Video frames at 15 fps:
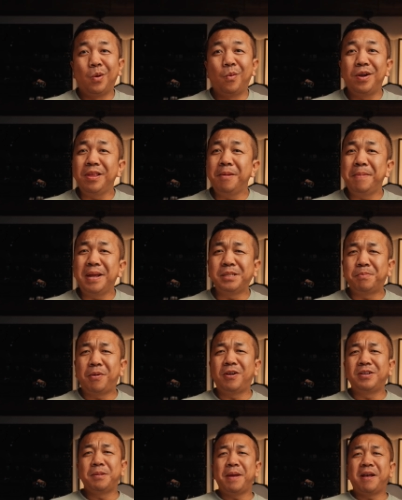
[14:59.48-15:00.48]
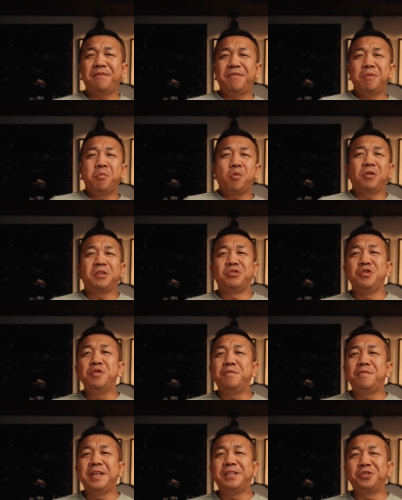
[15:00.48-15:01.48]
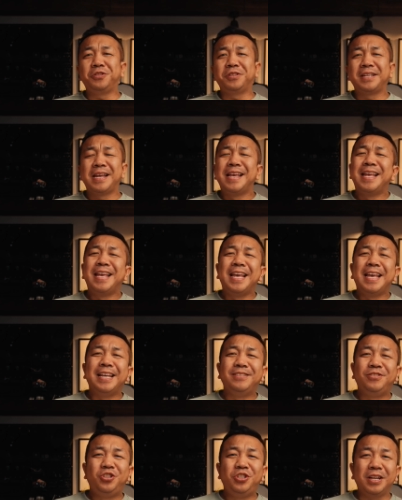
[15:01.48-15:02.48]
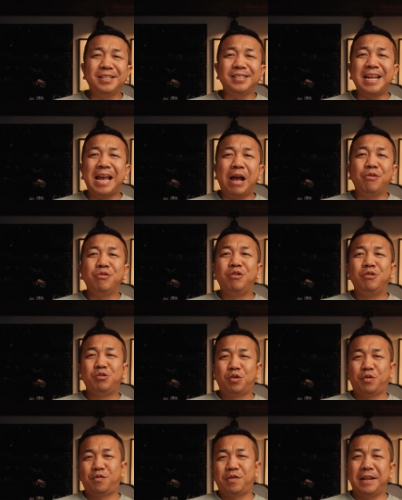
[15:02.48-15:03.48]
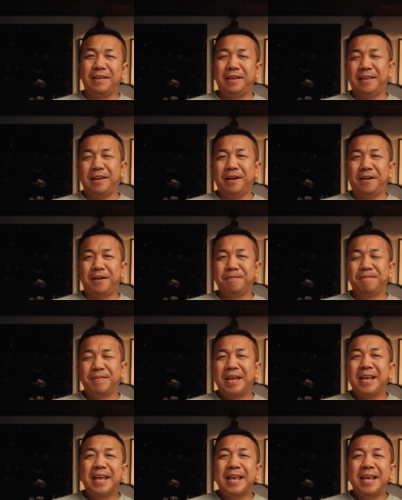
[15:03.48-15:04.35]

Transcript: One of the best parts about Filmora's new features is just how user-friendly they are.